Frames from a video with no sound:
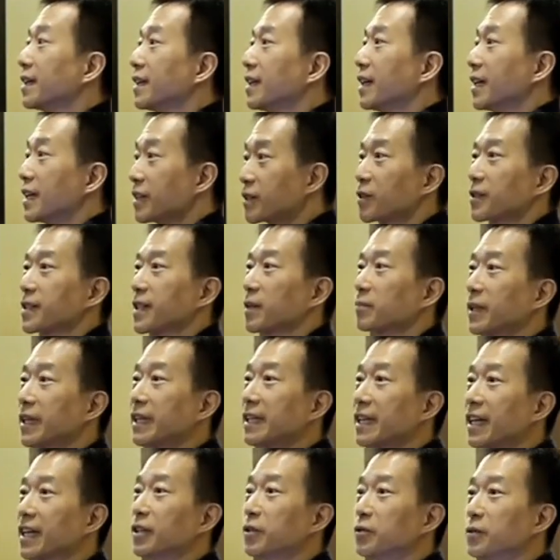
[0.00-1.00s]
It's not something
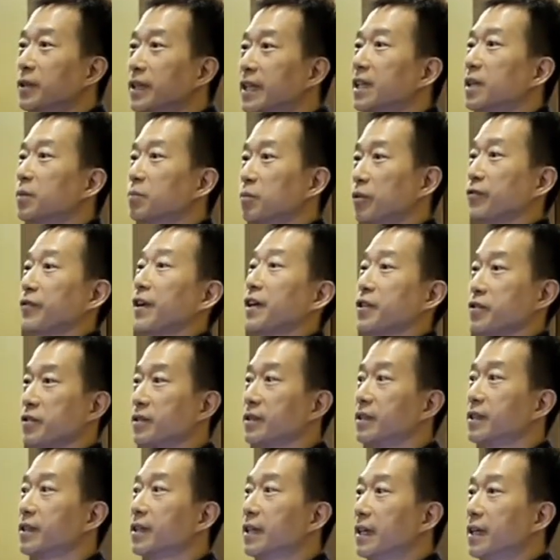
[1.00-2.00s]
that you need a
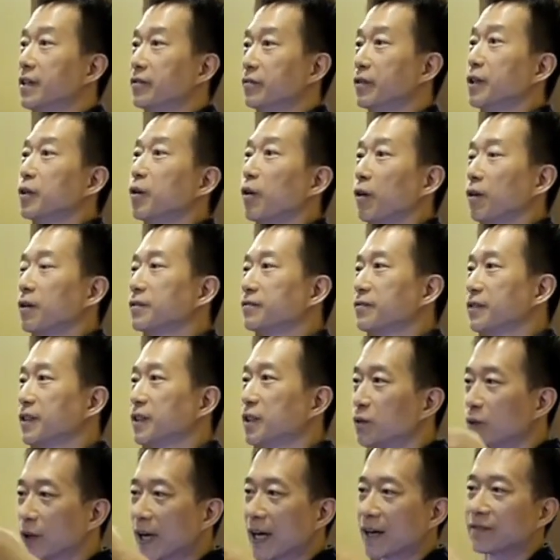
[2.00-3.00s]
professional videographer
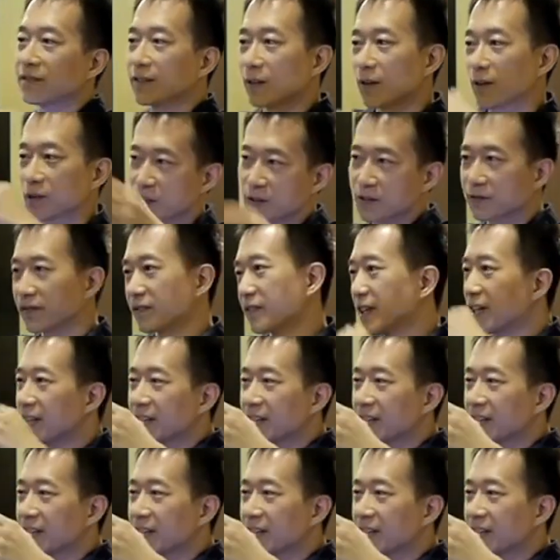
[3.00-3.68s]
to have lots of